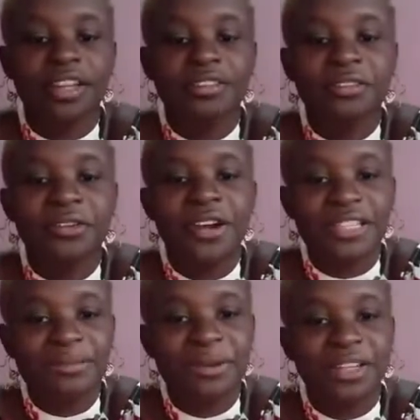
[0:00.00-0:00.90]
Even you
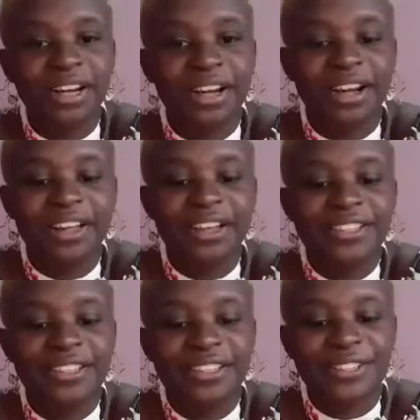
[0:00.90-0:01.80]
as well that can
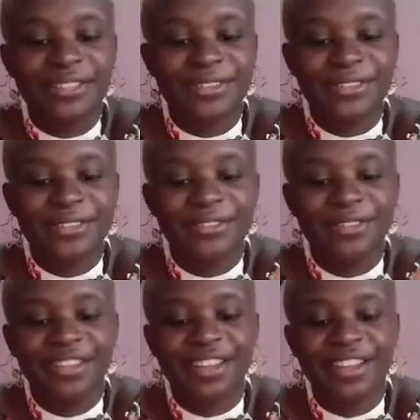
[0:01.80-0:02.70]
eat this.
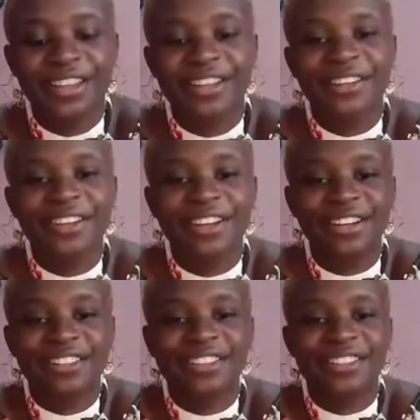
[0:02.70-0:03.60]
Look at.